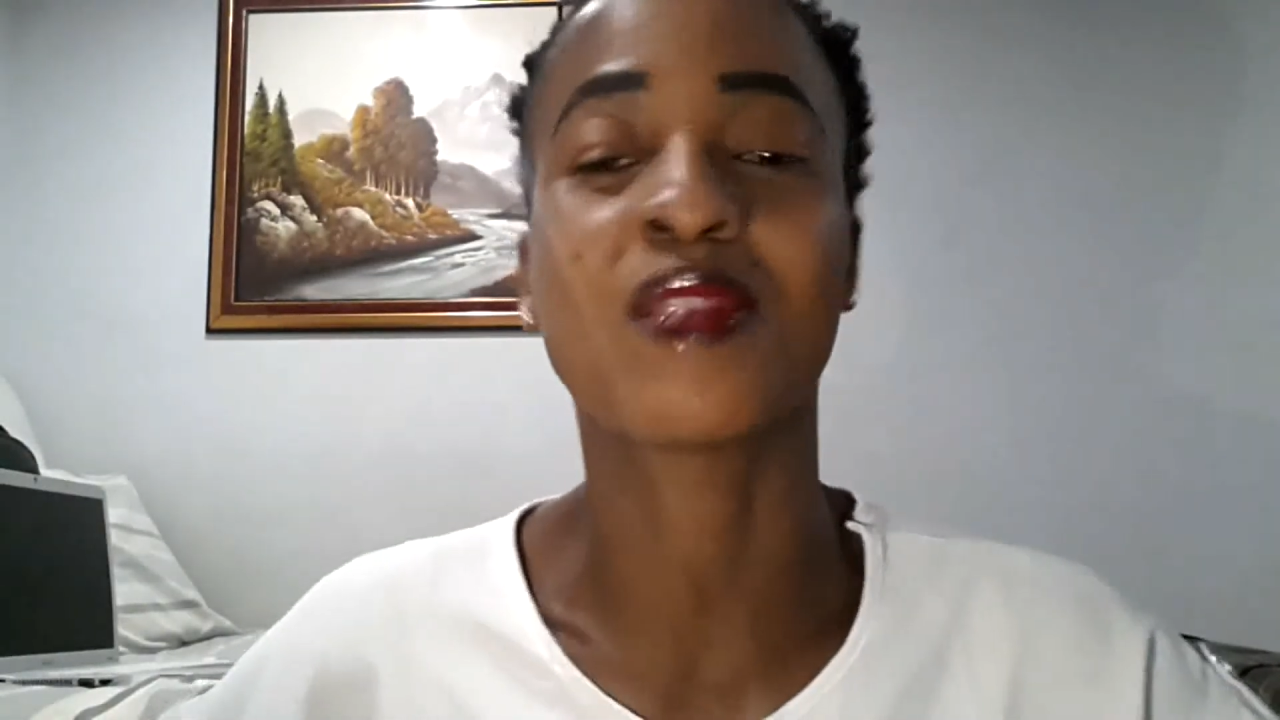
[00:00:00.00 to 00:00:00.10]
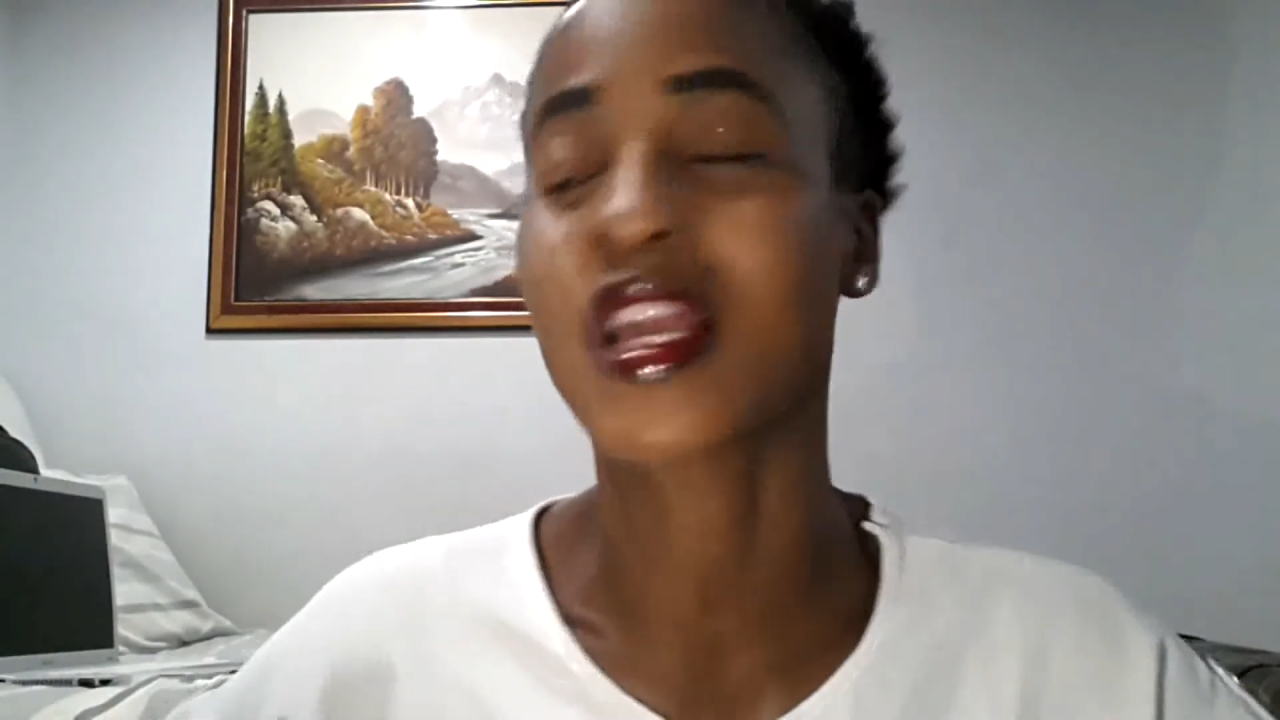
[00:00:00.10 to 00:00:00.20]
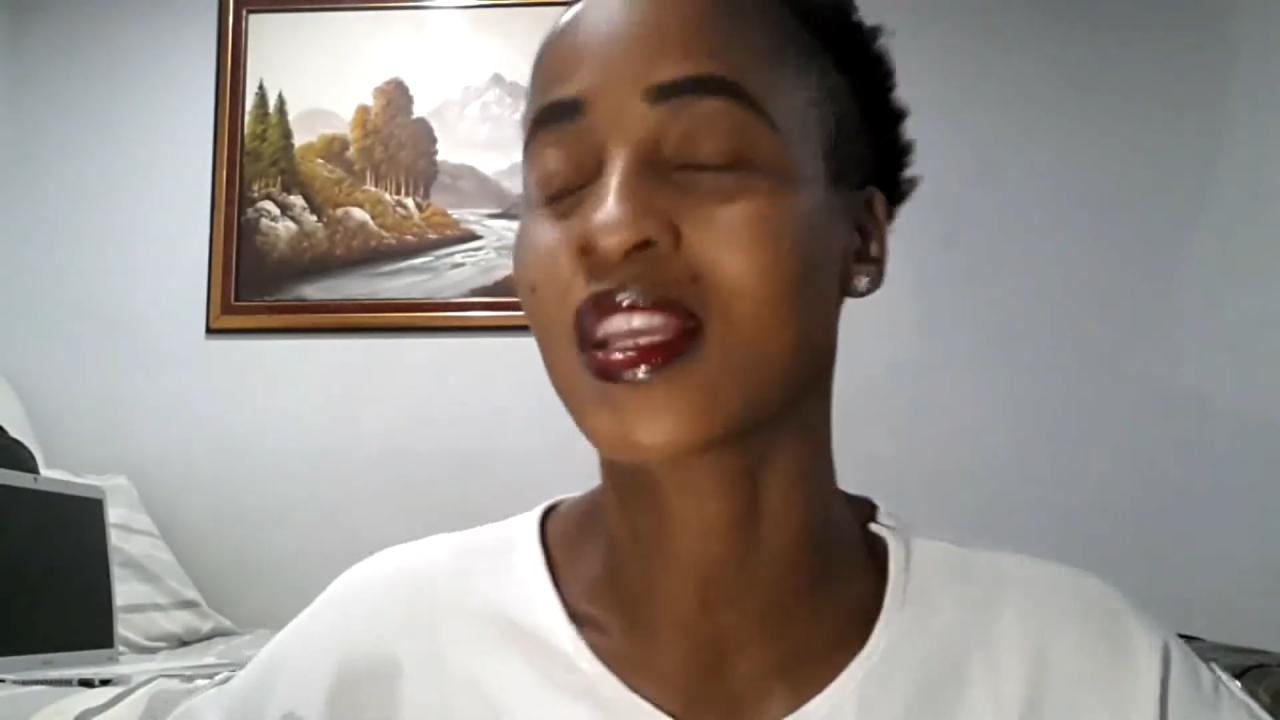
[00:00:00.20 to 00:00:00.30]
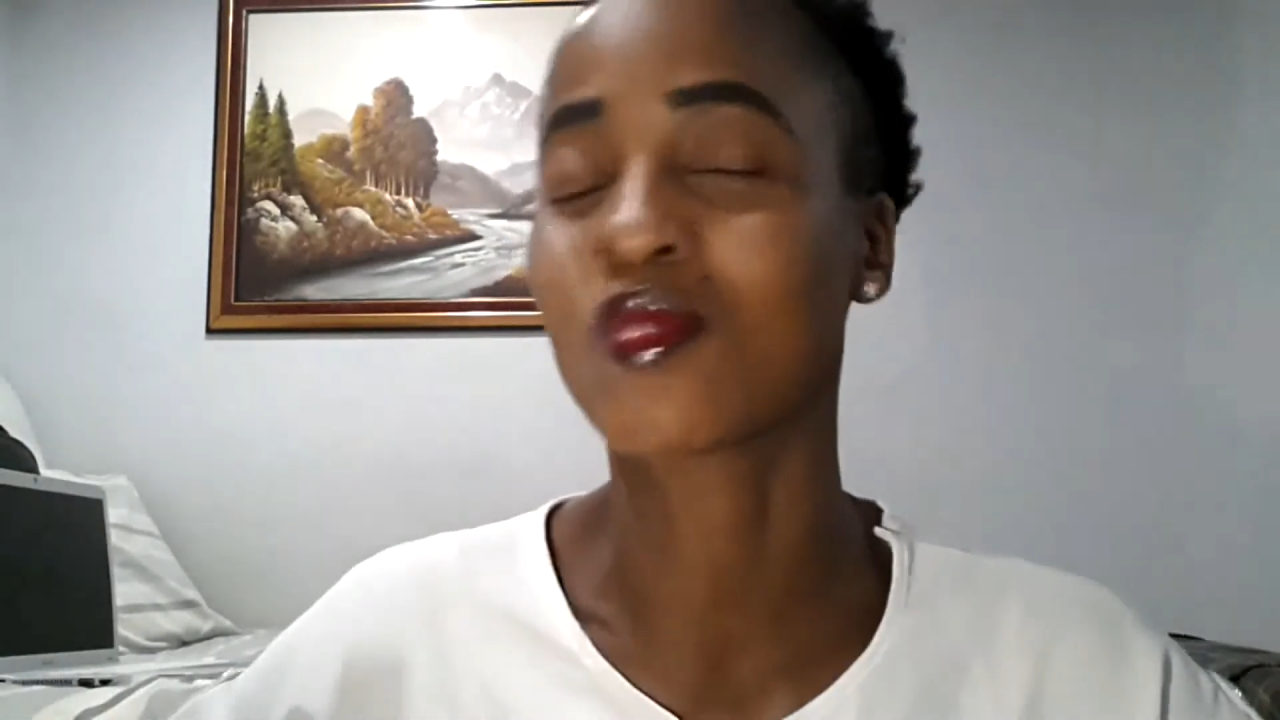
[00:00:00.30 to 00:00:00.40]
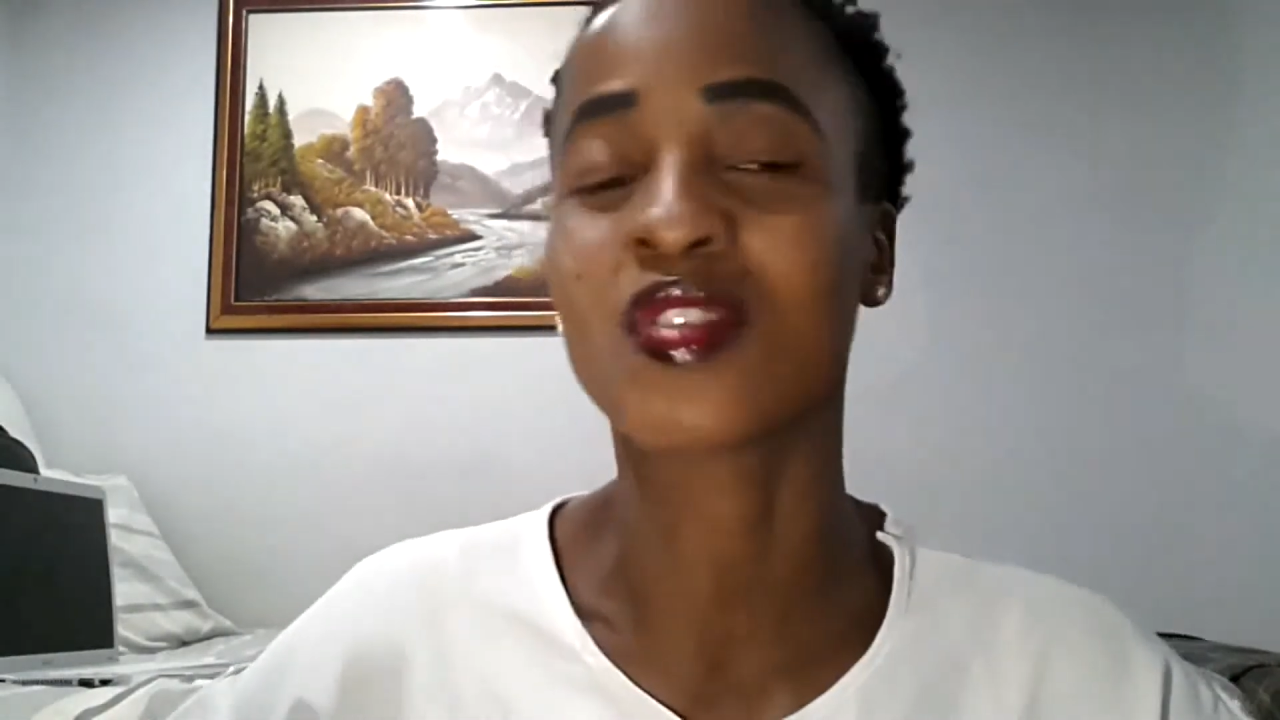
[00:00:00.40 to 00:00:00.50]

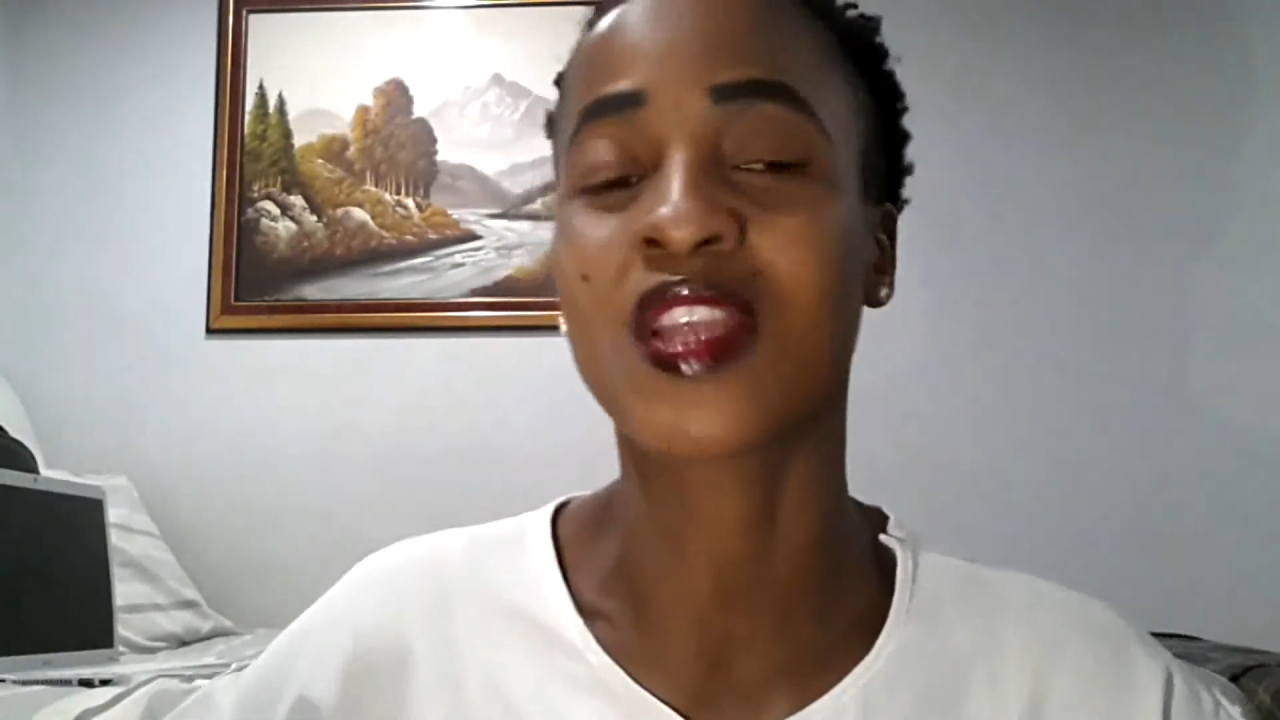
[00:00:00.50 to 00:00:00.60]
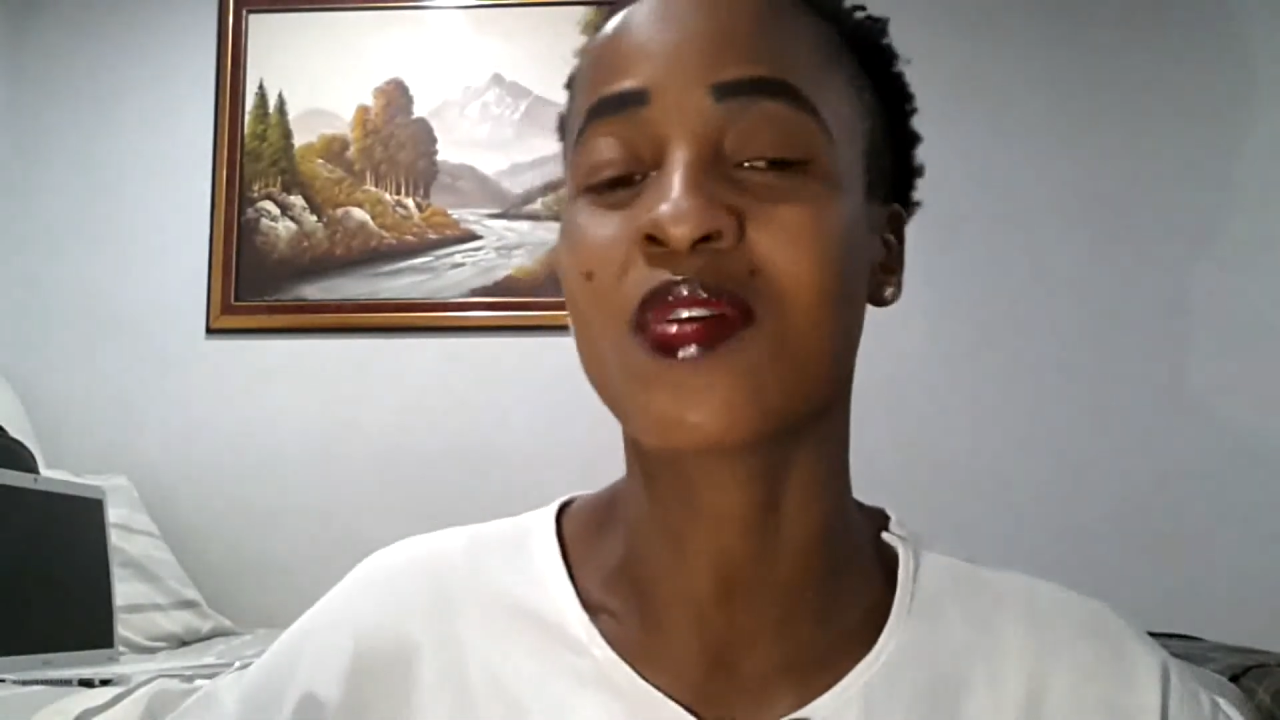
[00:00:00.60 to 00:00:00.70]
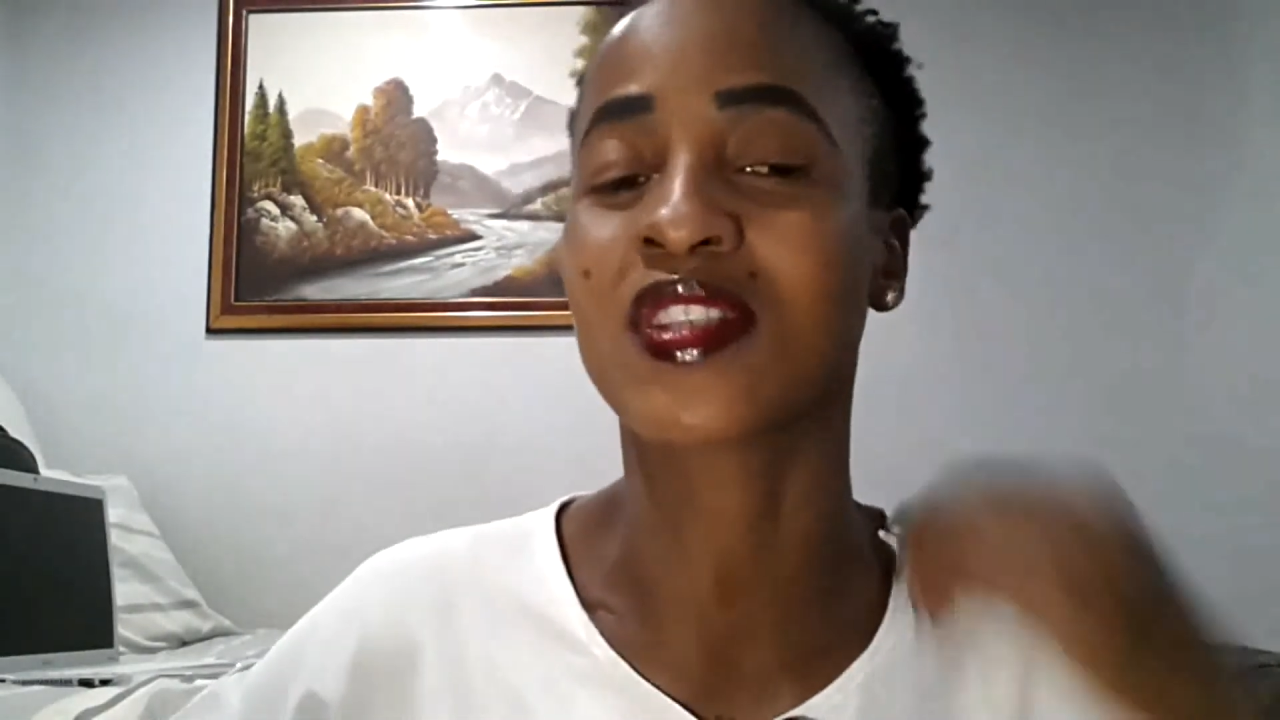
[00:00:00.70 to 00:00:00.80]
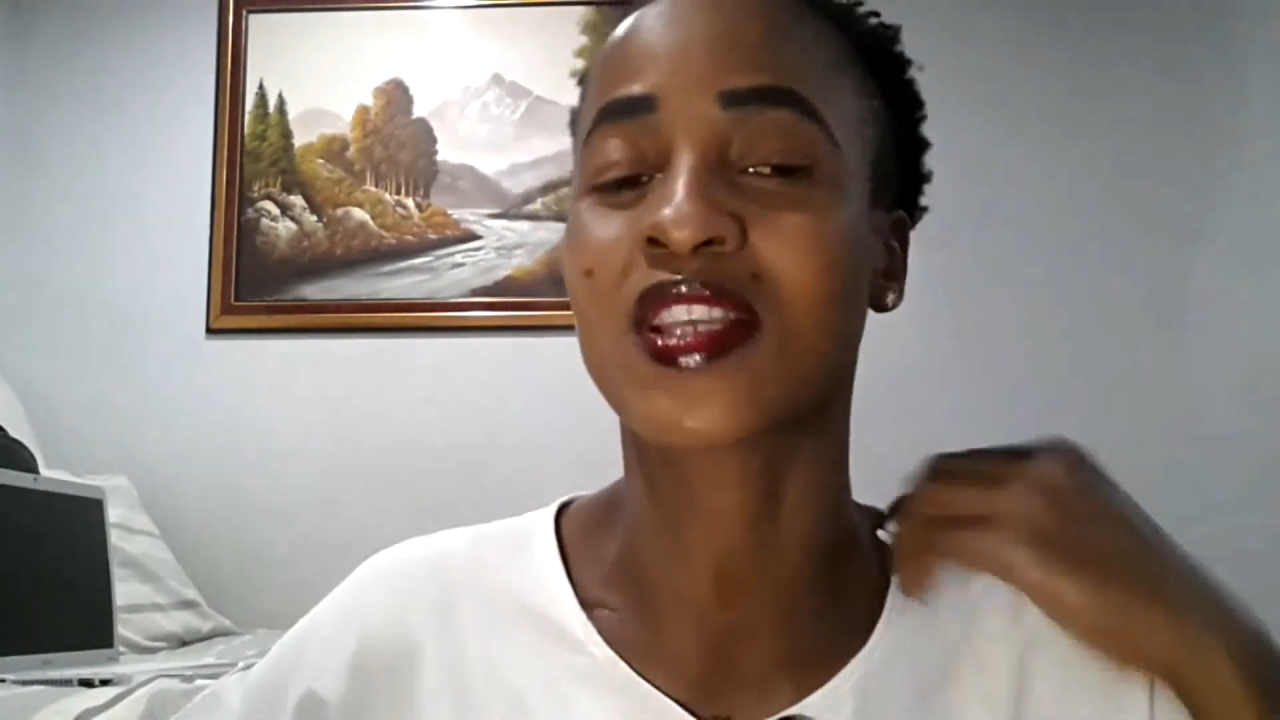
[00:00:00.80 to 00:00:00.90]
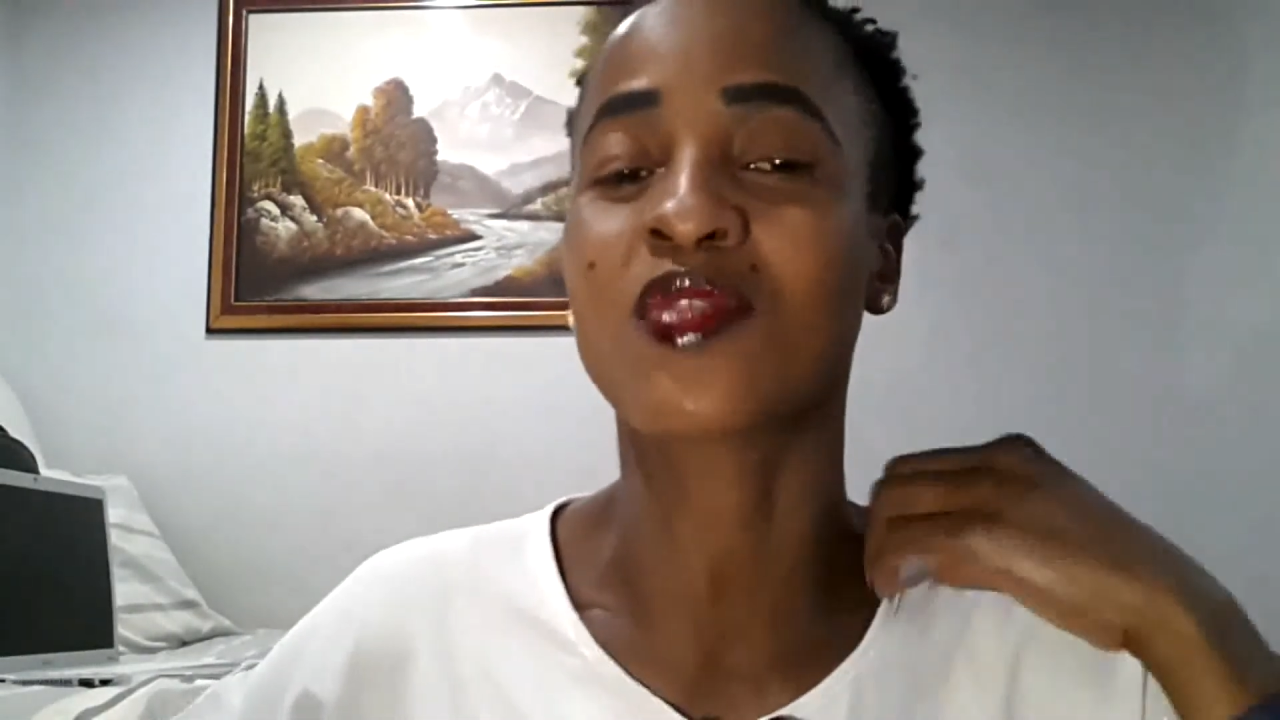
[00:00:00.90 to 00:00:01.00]
Like today
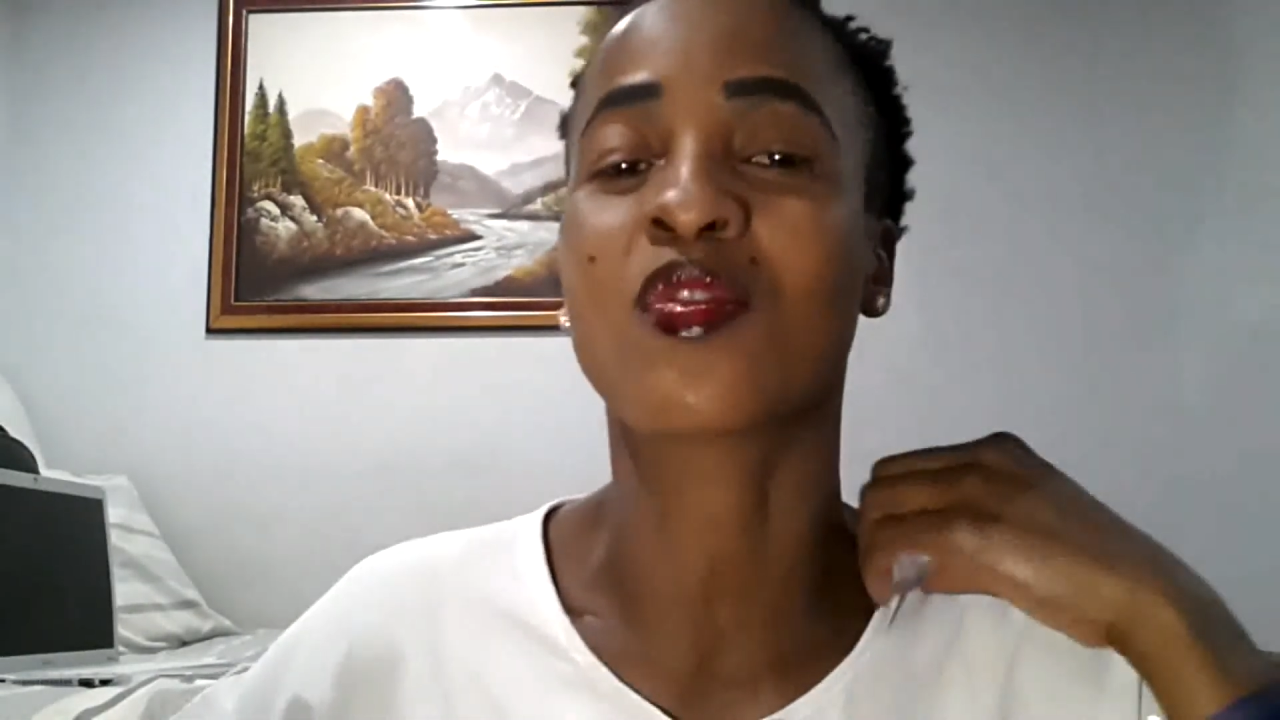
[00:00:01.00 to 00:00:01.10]
was just a